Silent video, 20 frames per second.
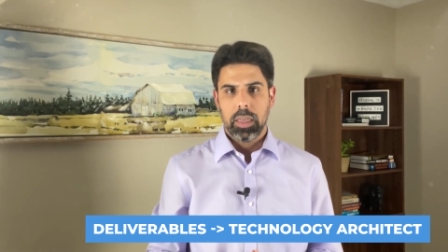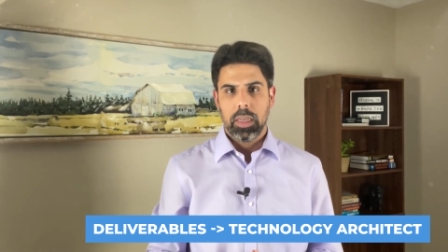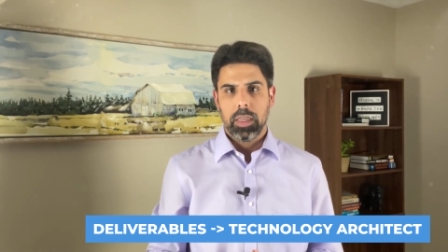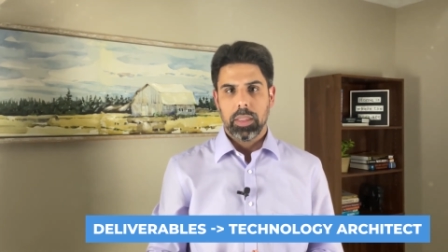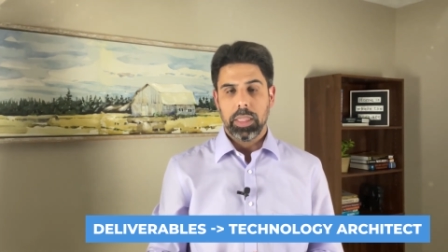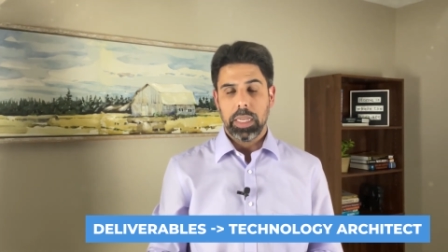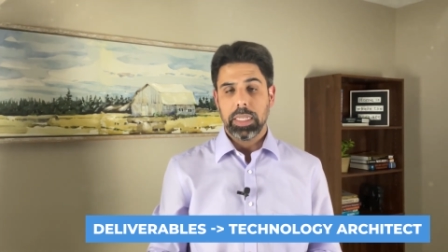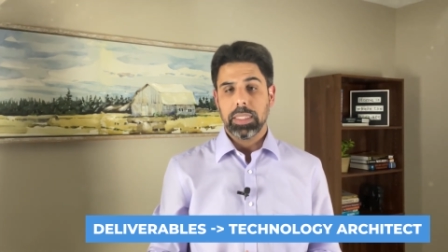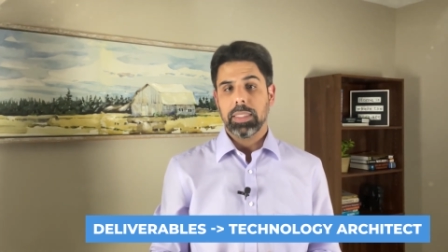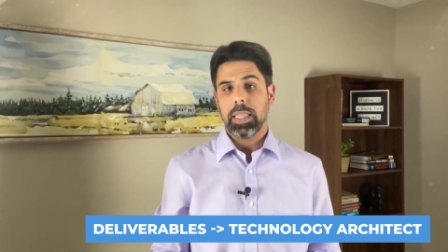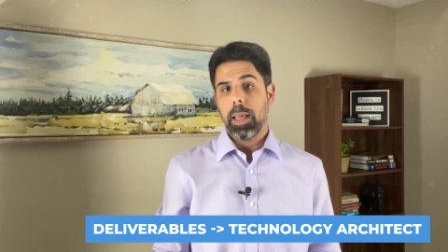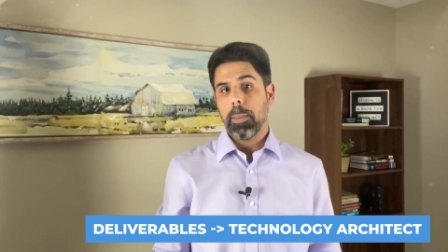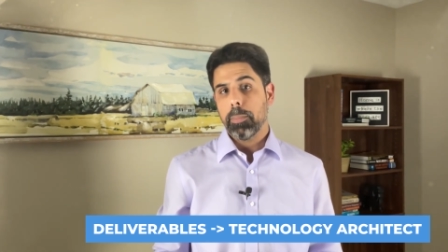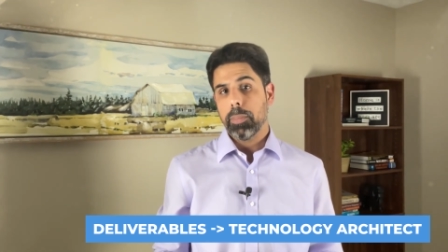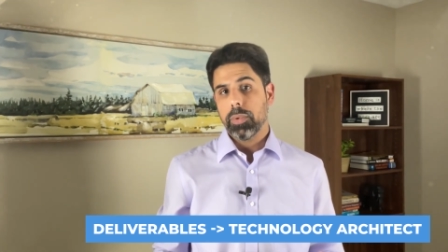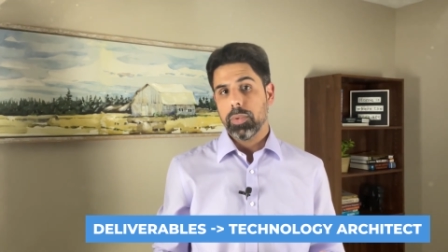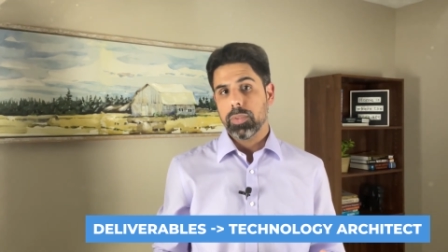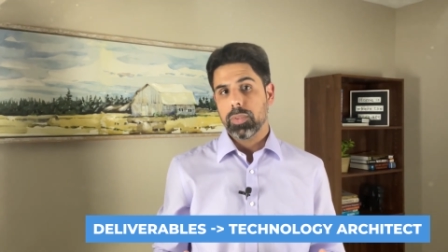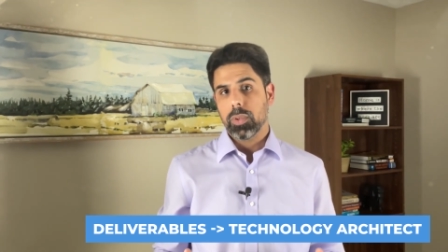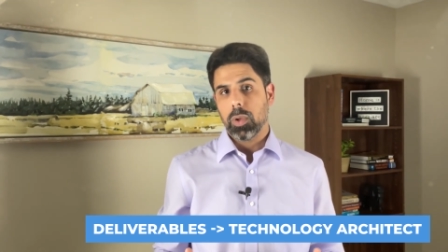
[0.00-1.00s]
The
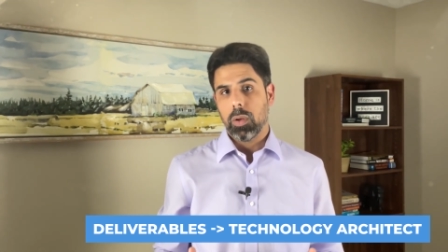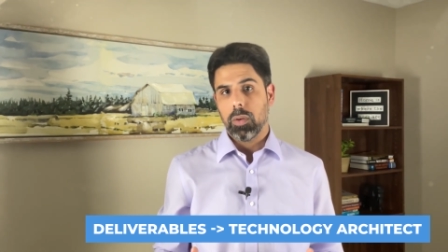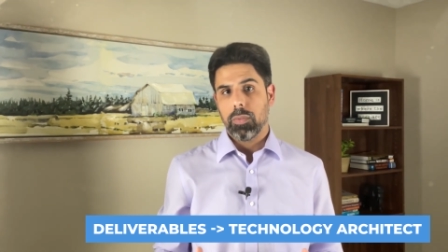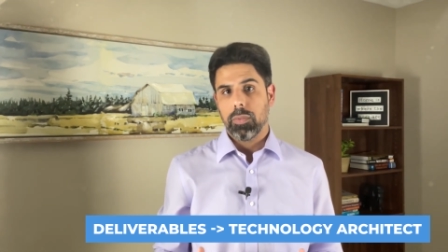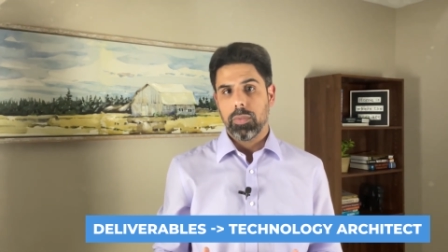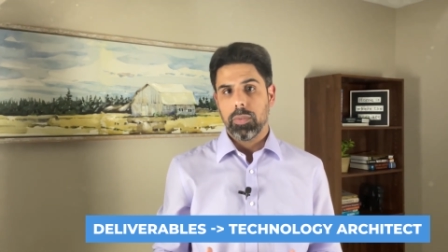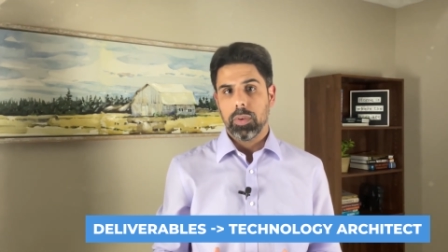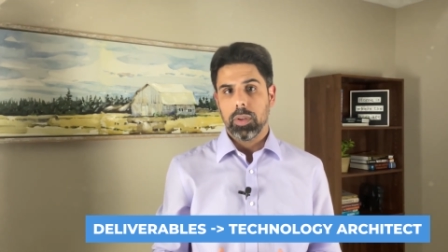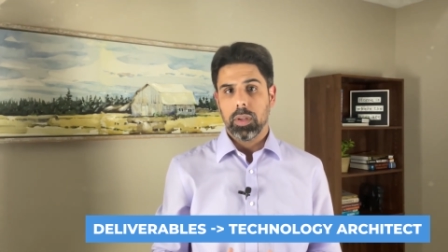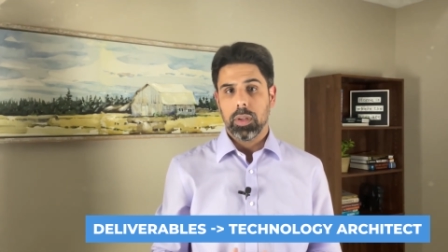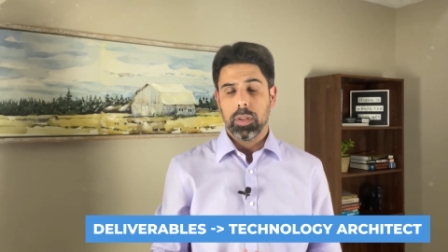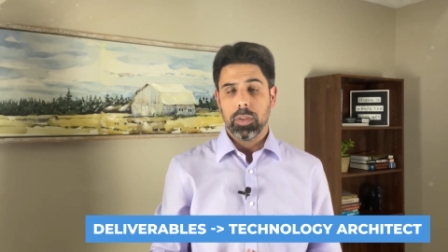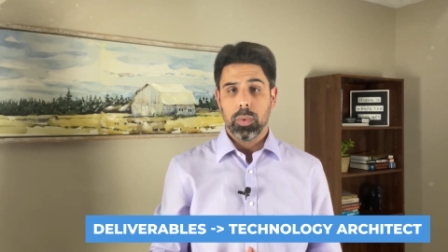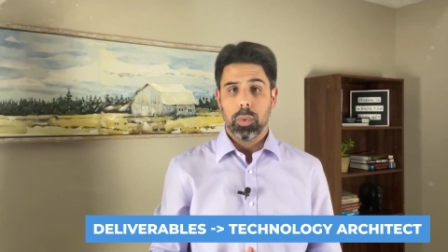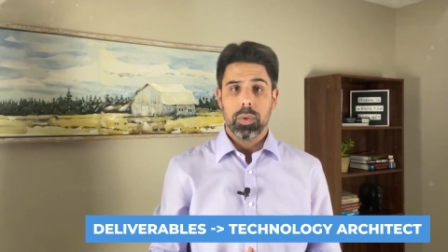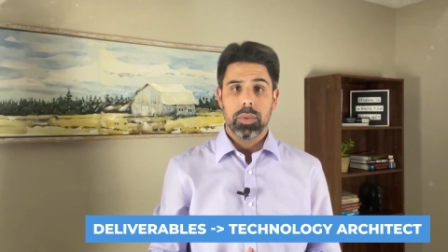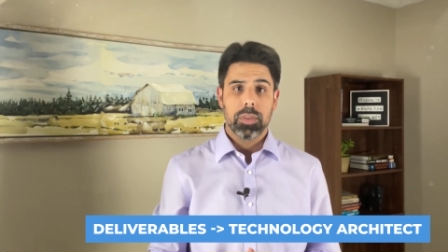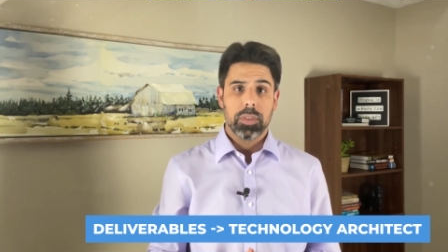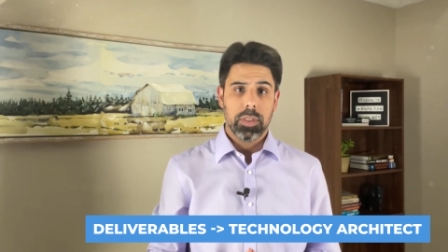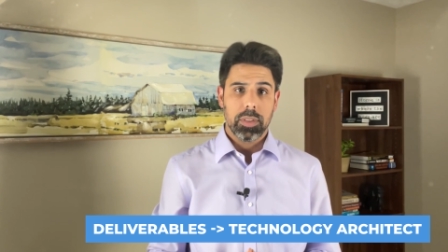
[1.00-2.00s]
examples of
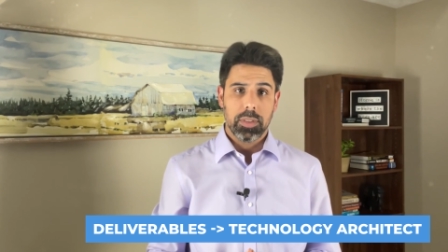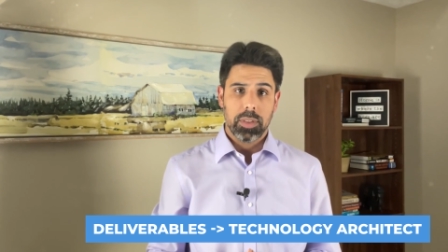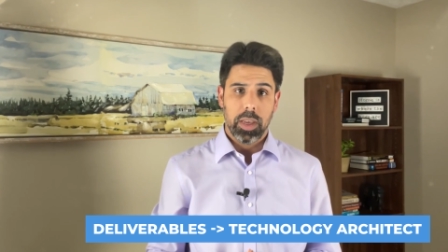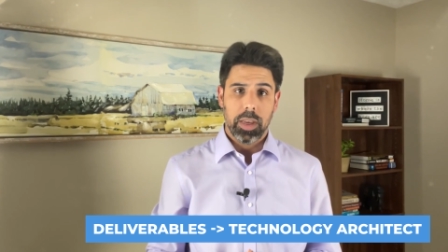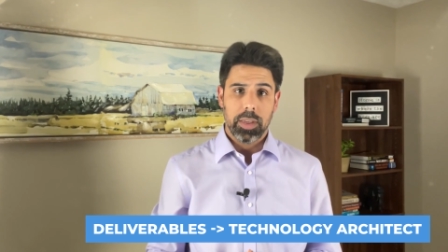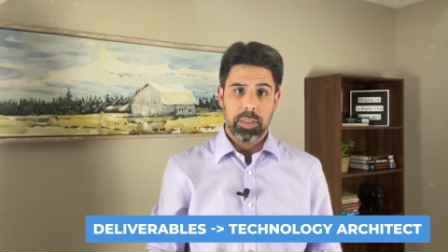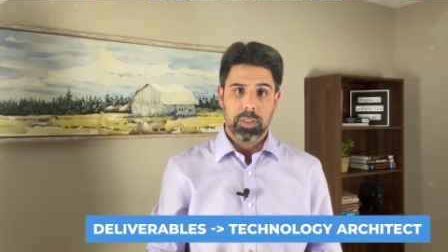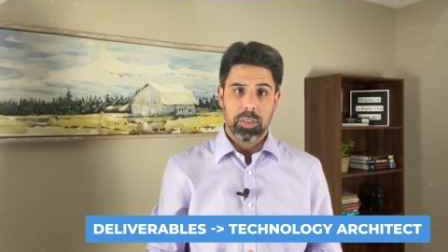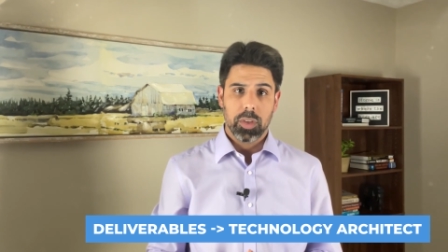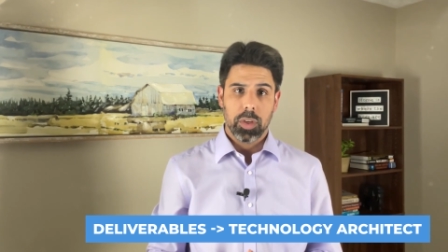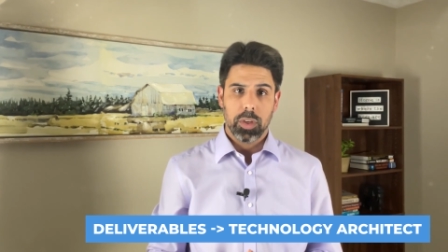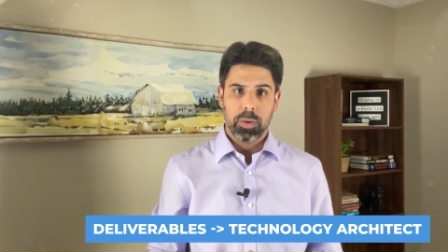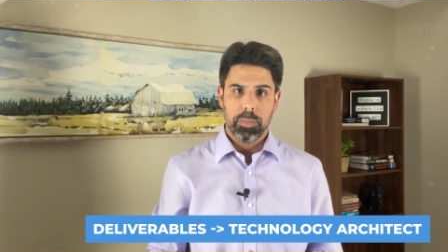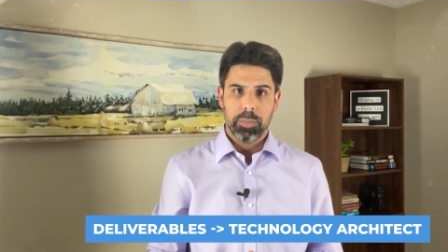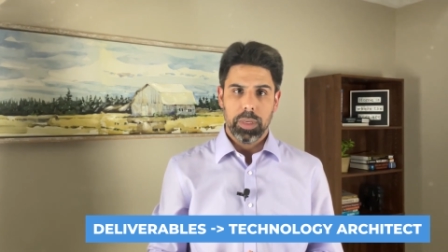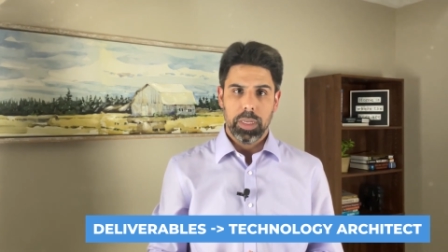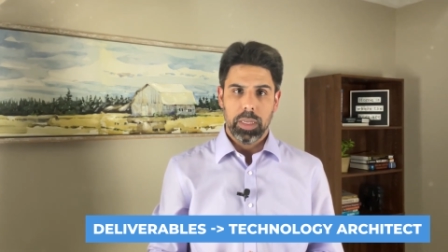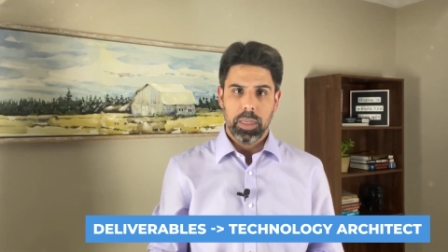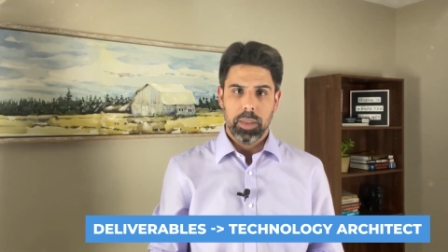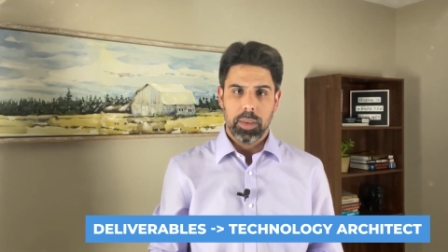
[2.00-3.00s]
those designs could
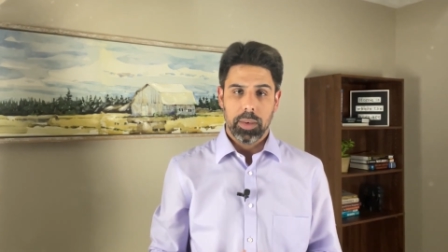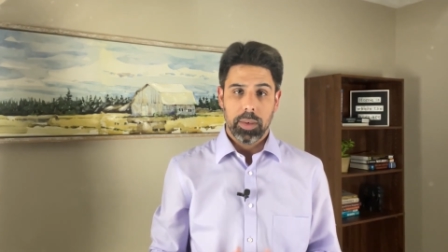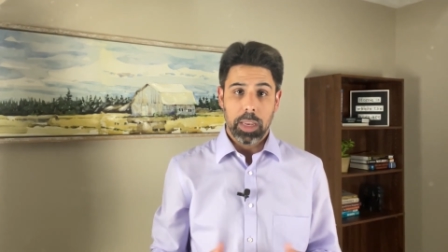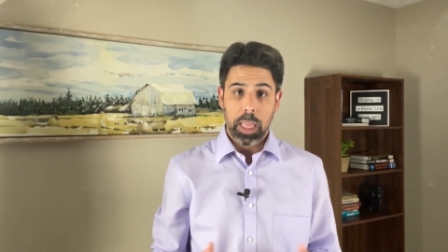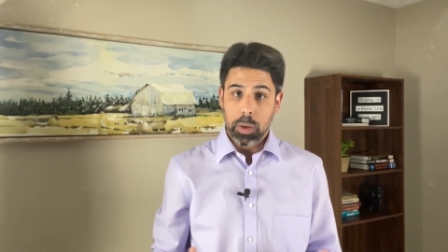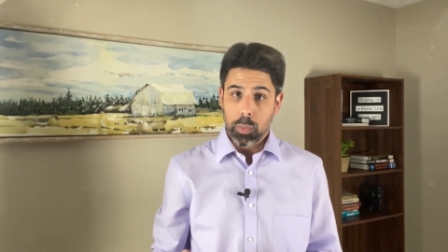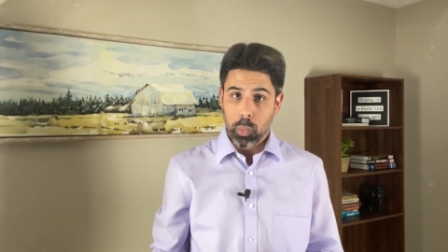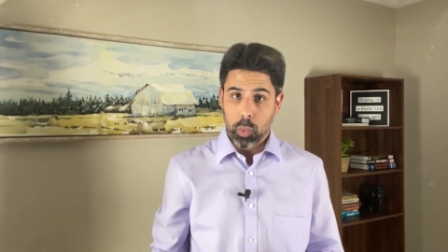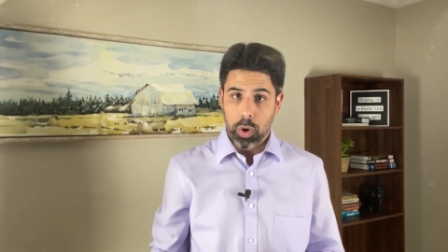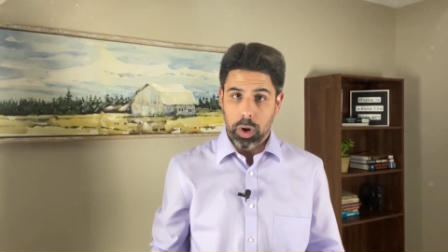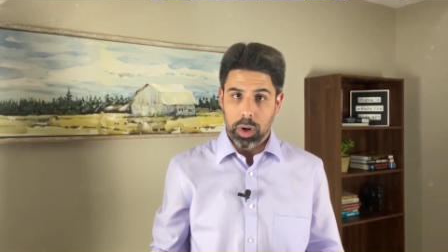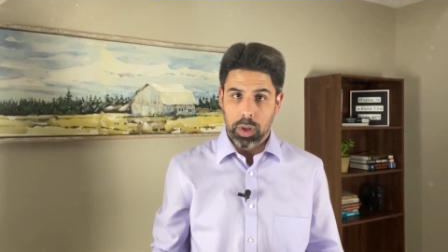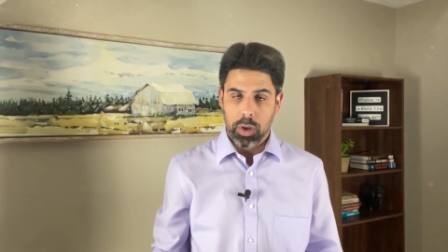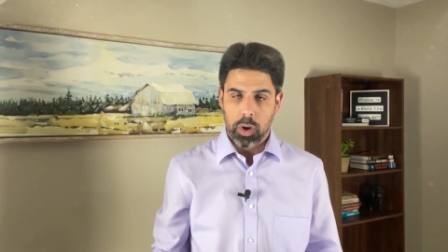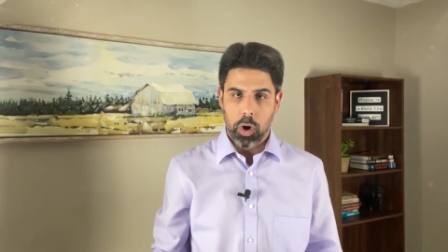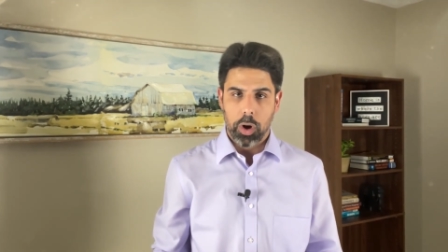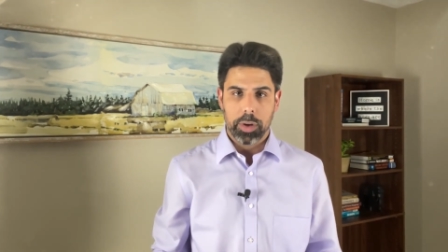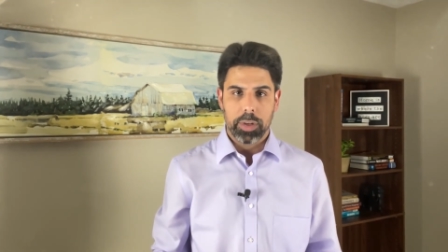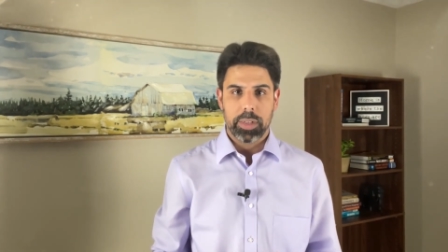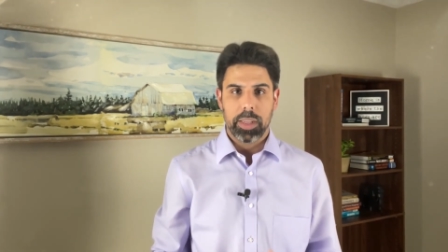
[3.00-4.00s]
be network
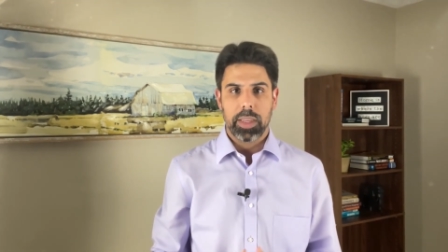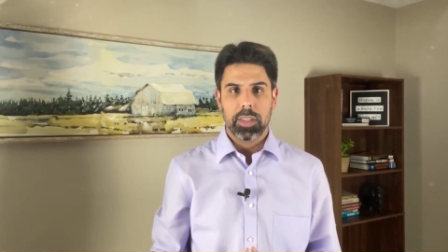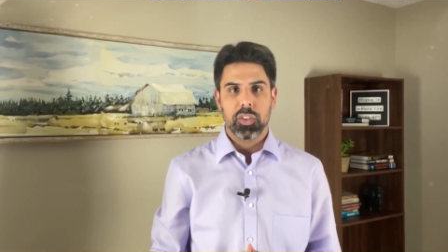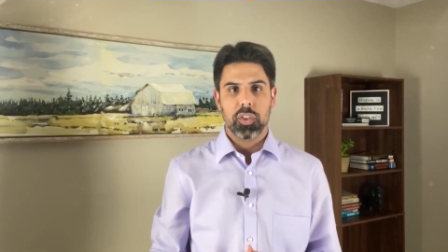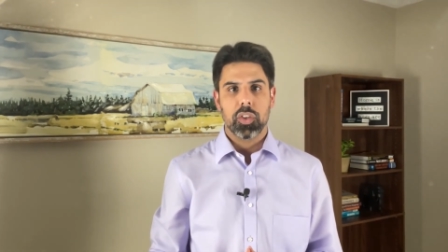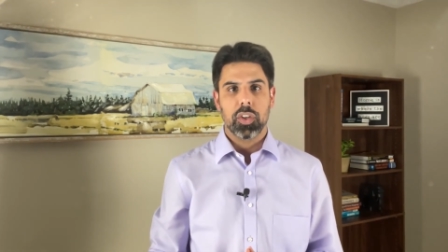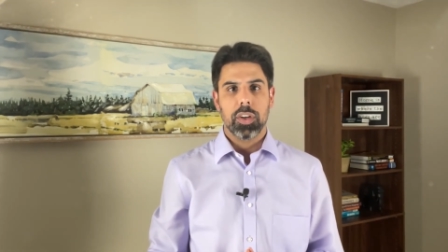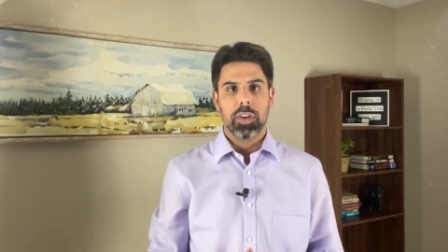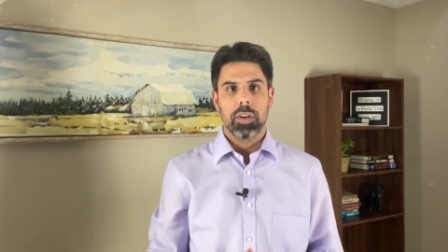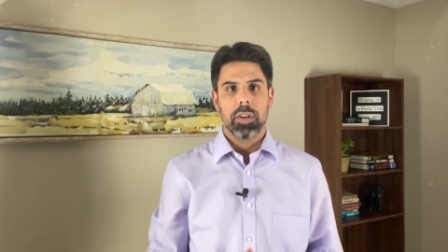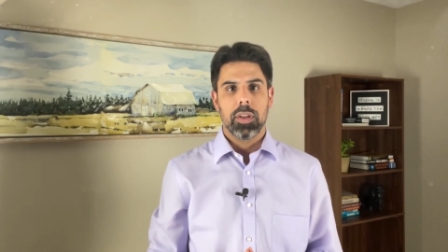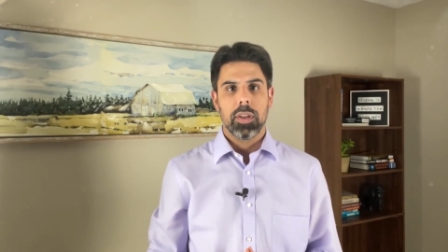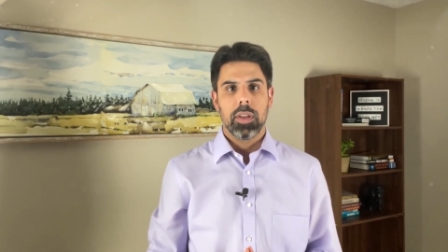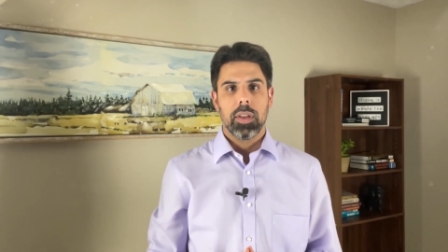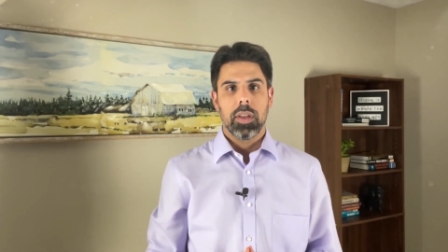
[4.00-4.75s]
architecture,